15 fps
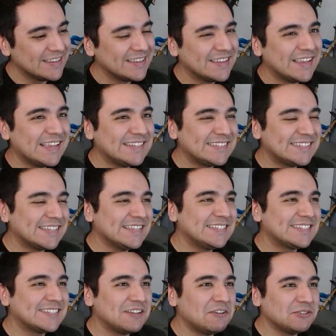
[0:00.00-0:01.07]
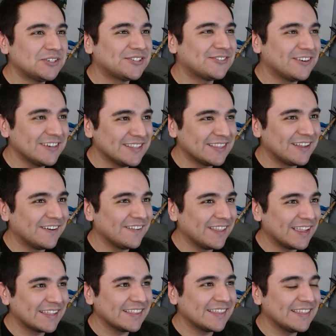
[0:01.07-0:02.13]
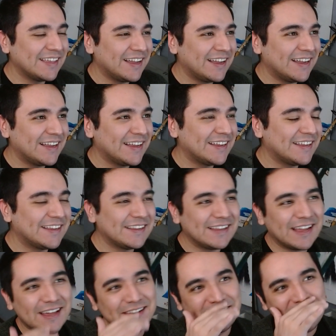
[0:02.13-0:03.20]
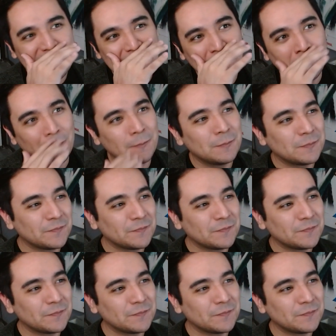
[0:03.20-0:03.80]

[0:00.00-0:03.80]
It's so short though. Like, I don't know.